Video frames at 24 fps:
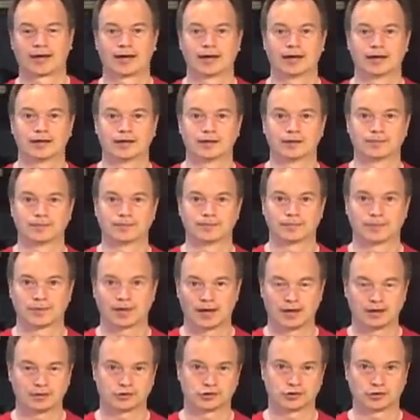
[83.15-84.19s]

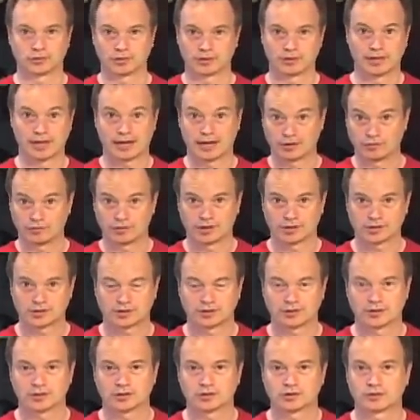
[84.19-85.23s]
I'll show you the address
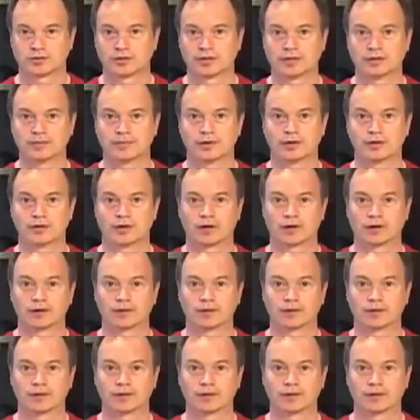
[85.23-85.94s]
on the screen about